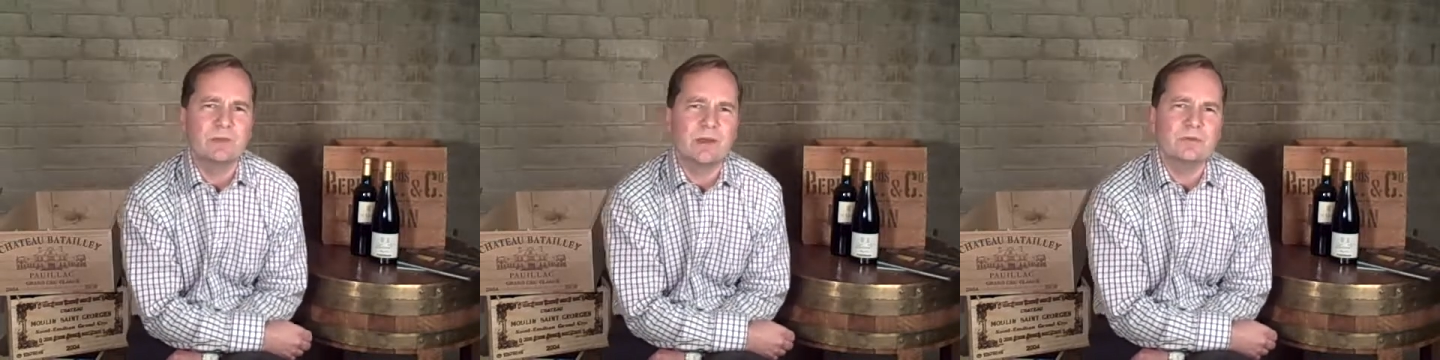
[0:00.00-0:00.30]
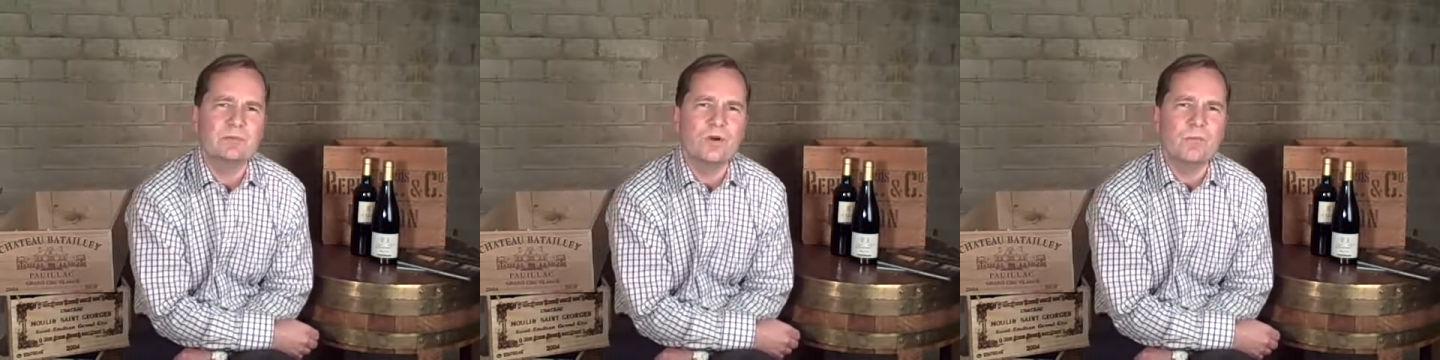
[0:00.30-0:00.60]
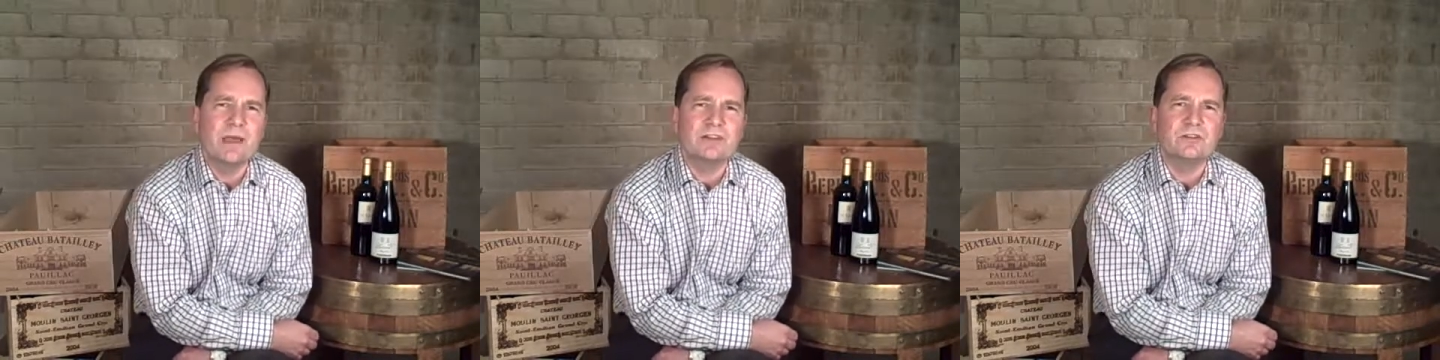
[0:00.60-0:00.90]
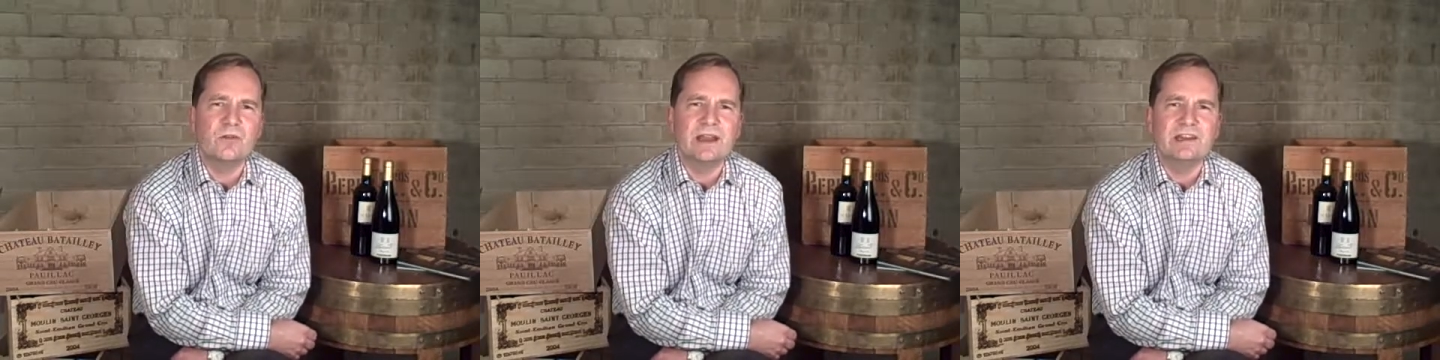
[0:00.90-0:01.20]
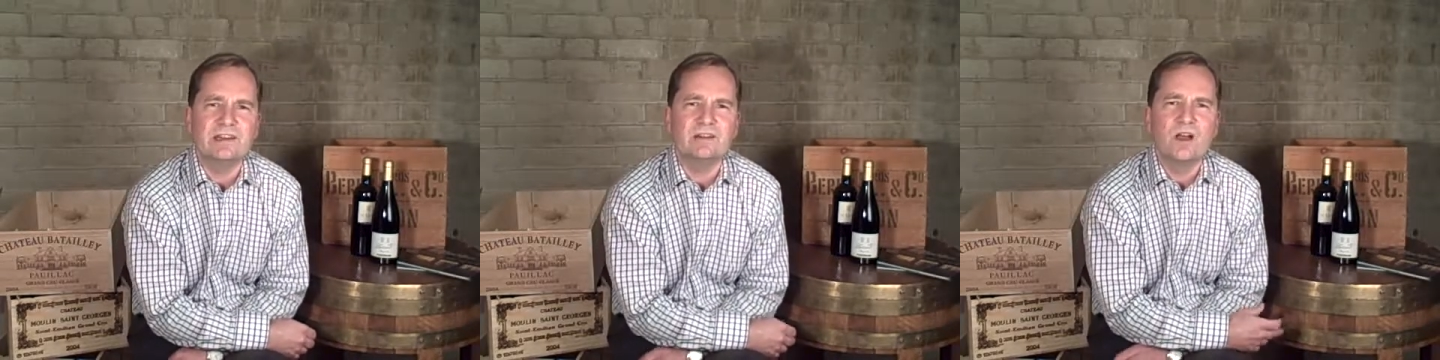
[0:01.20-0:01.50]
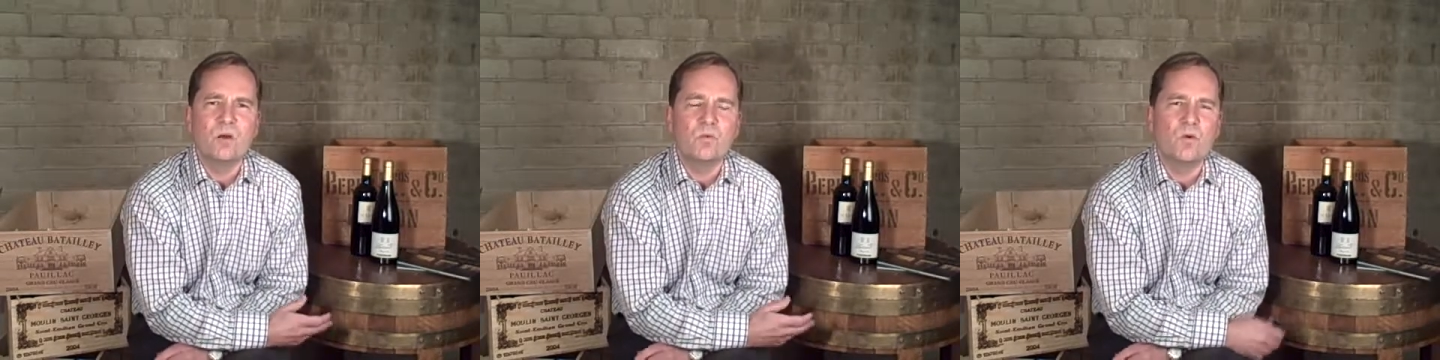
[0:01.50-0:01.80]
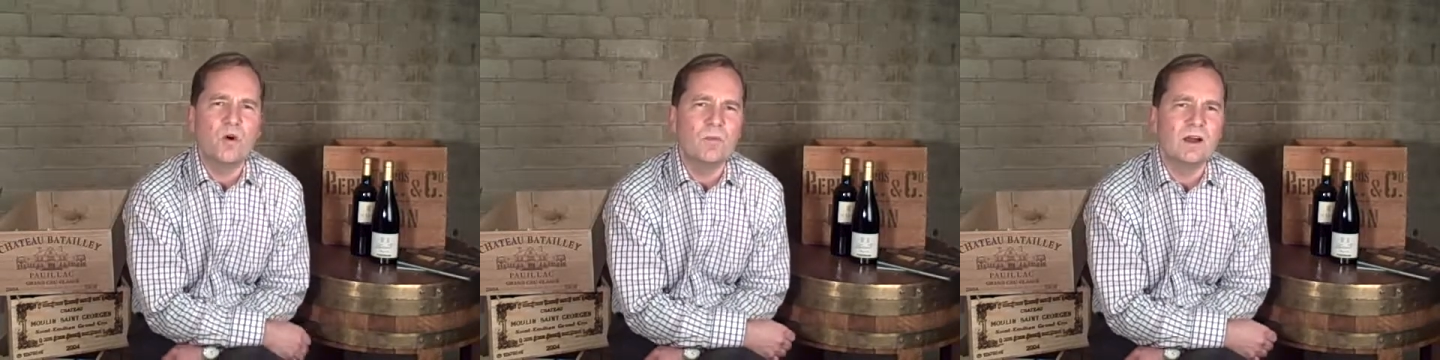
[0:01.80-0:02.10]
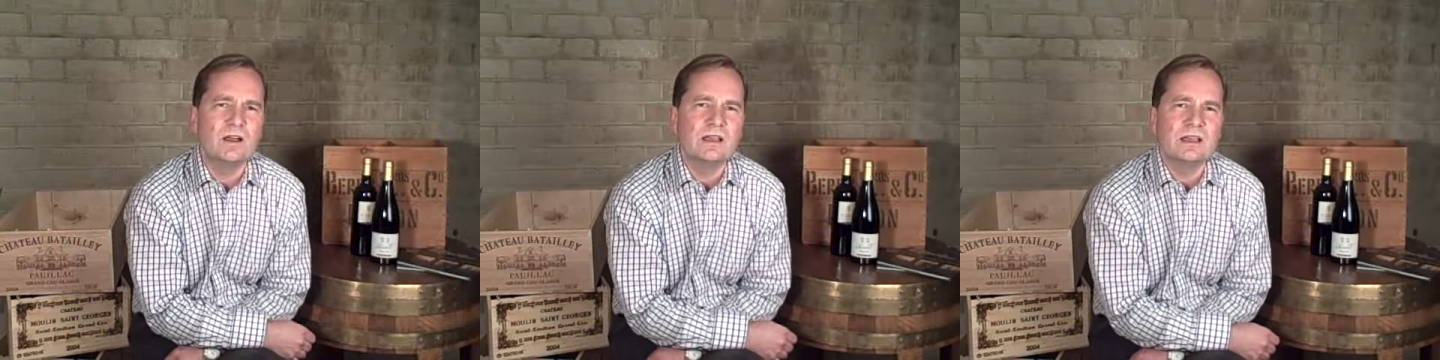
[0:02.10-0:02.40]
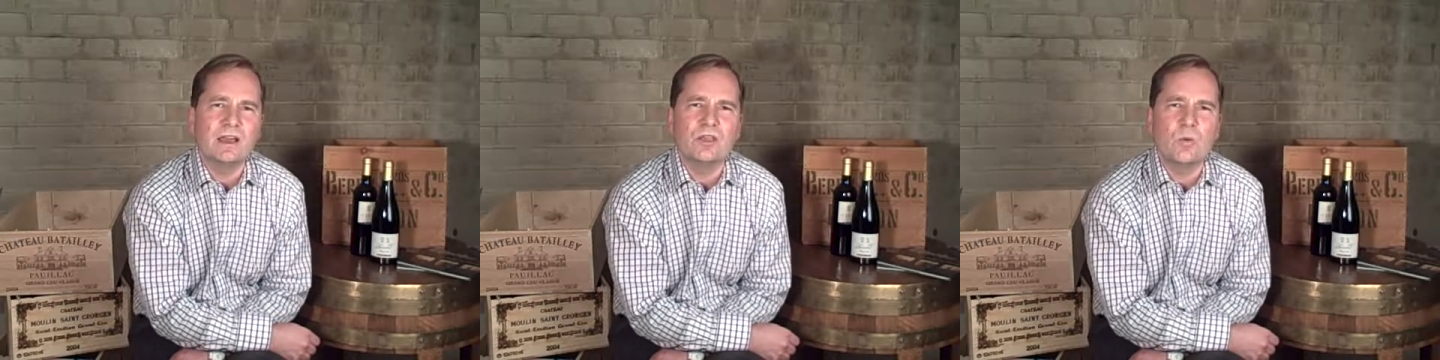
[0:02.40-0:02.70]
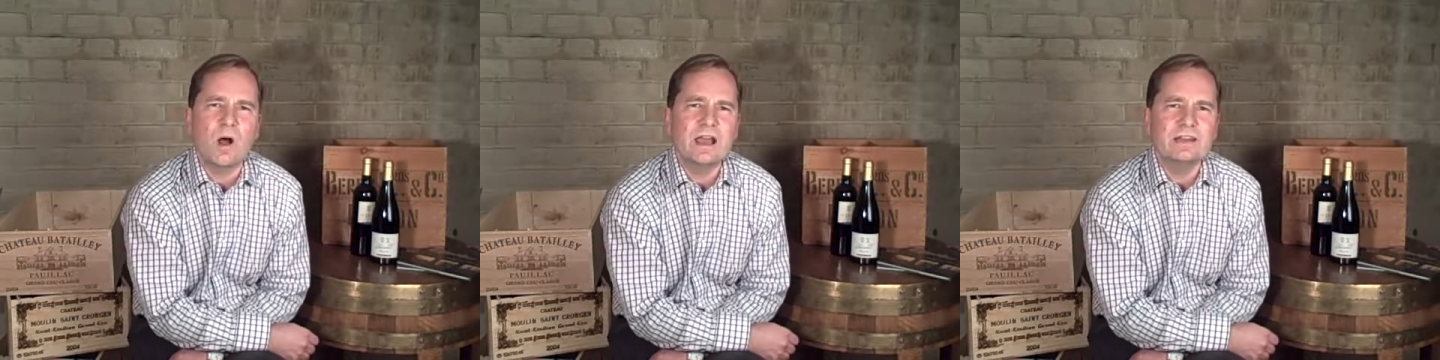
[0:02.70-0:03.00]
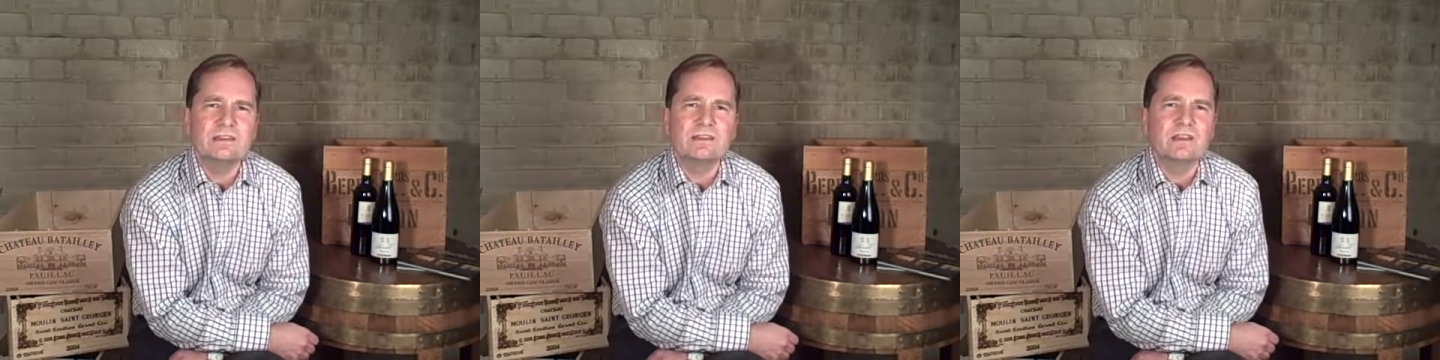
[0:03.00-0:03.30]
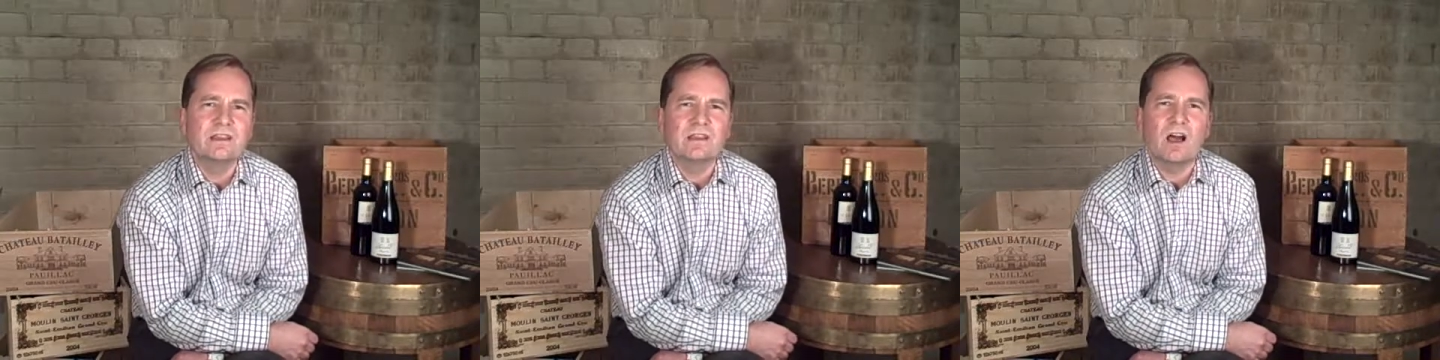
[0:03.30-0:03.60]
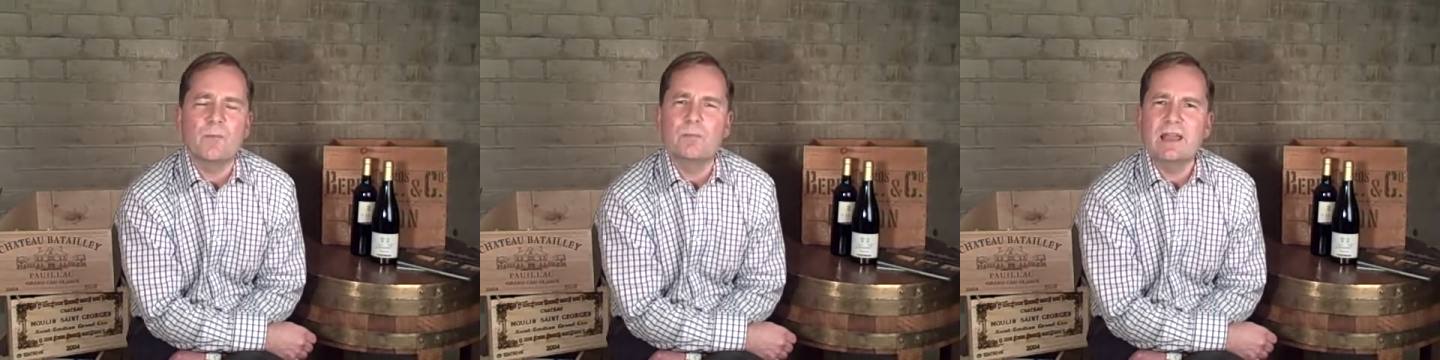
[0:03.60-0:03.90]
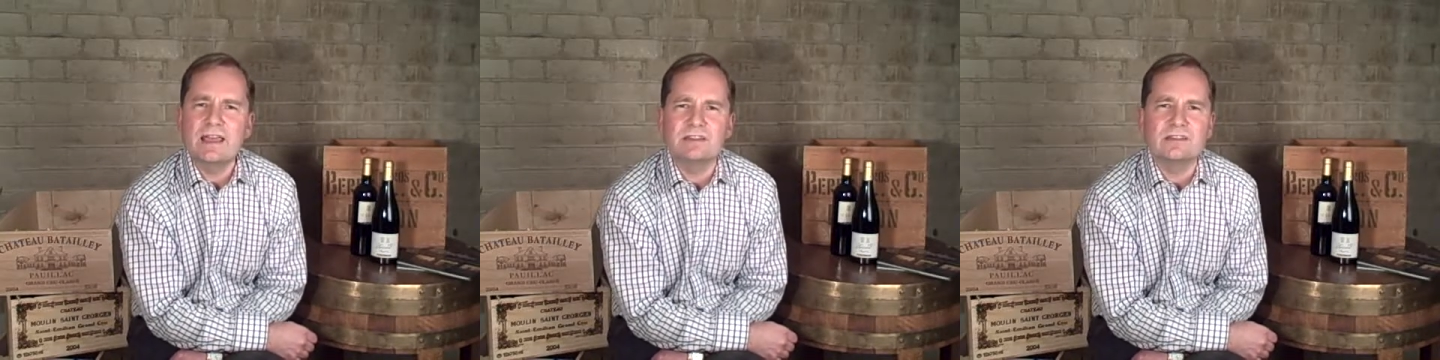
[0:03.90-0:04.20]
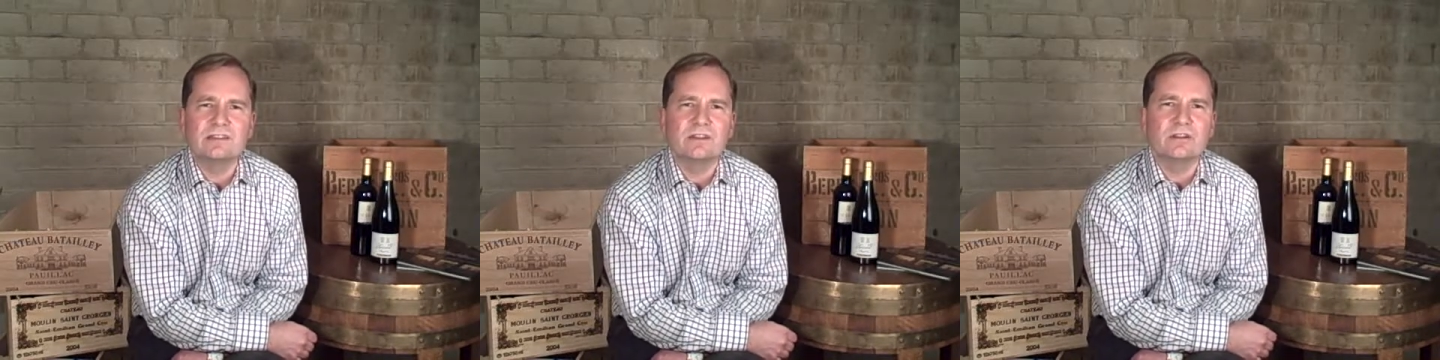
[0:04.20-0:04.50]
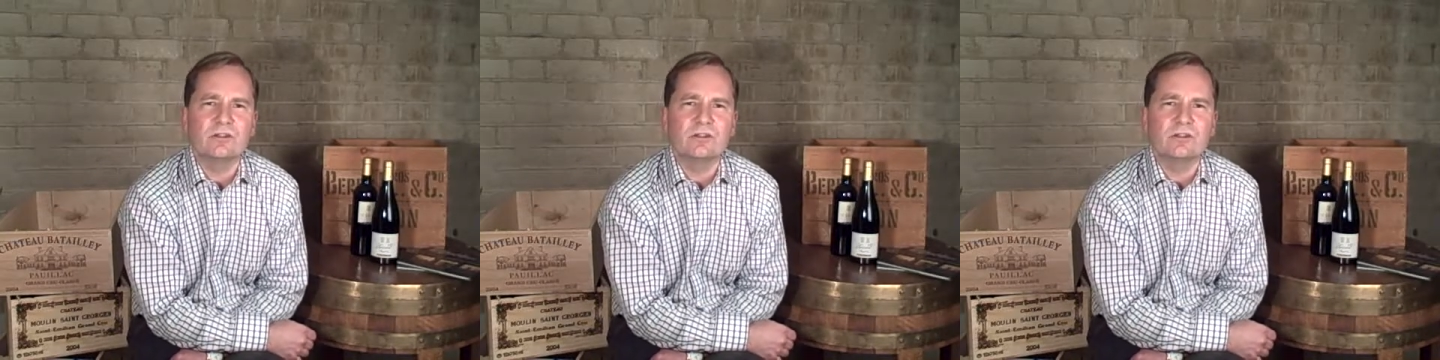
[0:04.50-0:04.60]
becomes more Mediterranean, warmer, and the wines are blends.